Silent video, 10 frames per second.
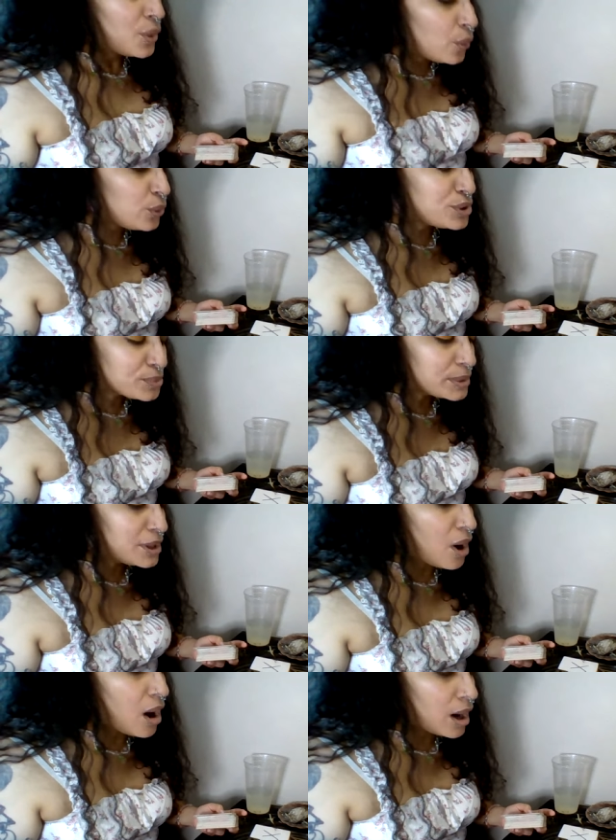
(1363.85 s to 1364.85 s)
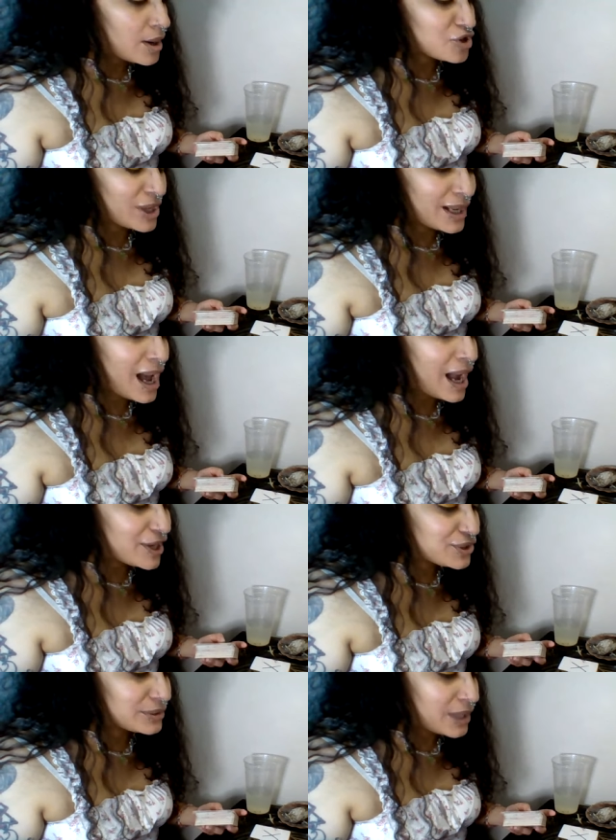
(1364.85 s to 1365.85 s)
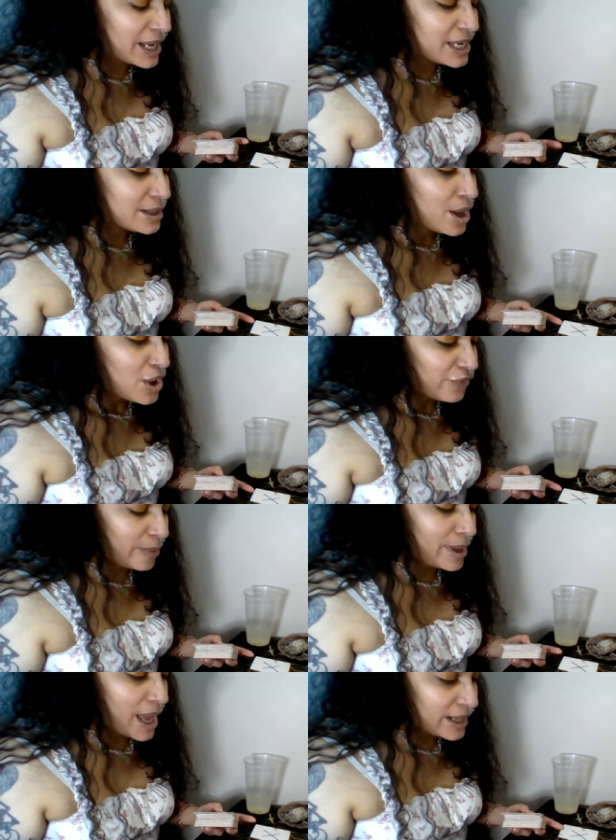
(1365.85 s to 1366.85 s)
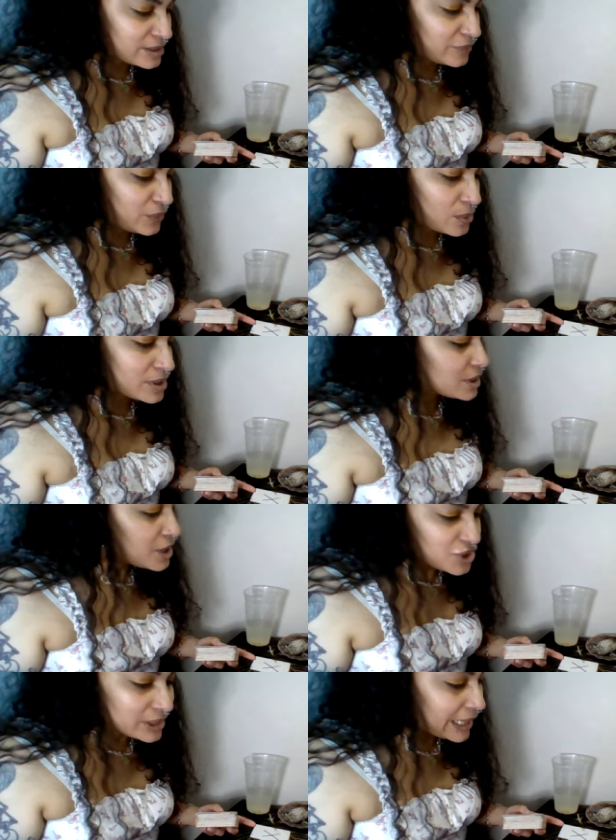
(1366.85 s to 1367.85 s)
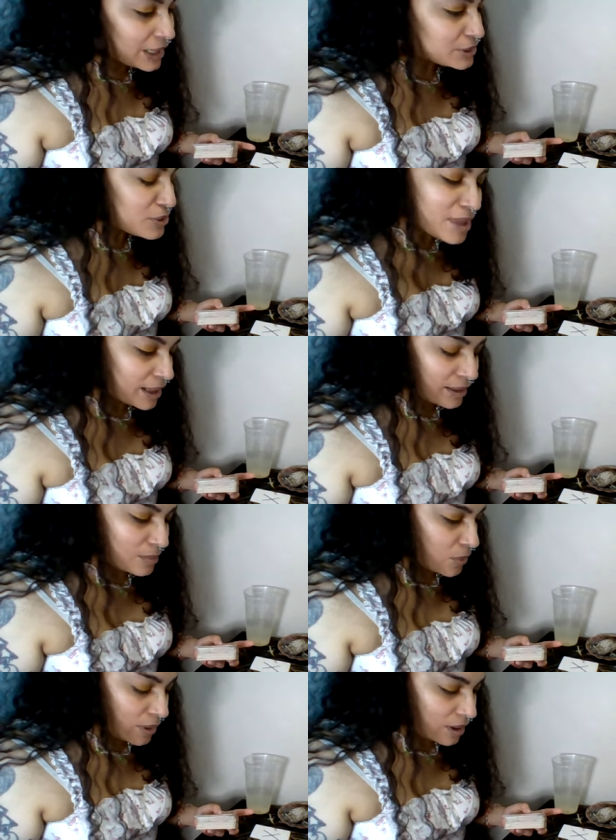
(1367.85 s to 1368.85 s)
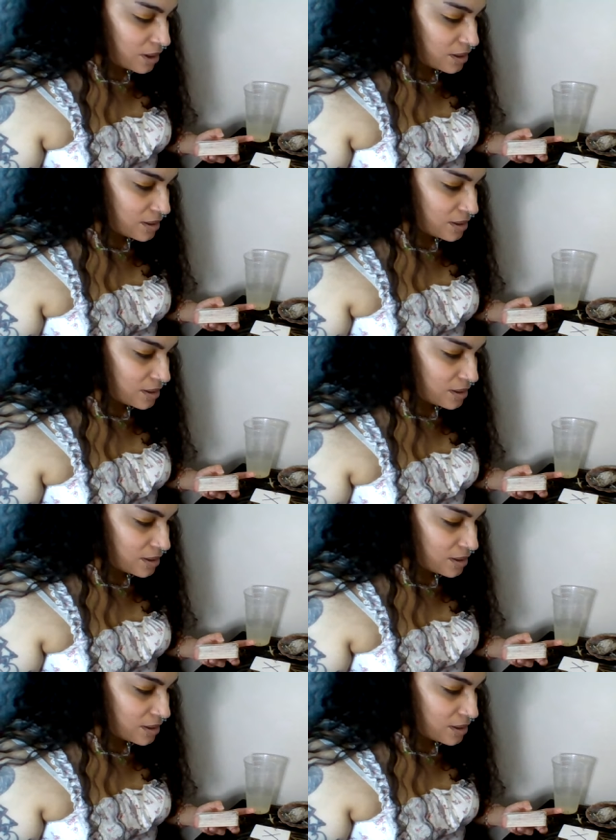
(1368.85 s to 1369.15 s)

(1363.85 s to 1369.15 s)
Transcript: who you really are, trying to hide your light from an ex of yours, she can't do that anymore.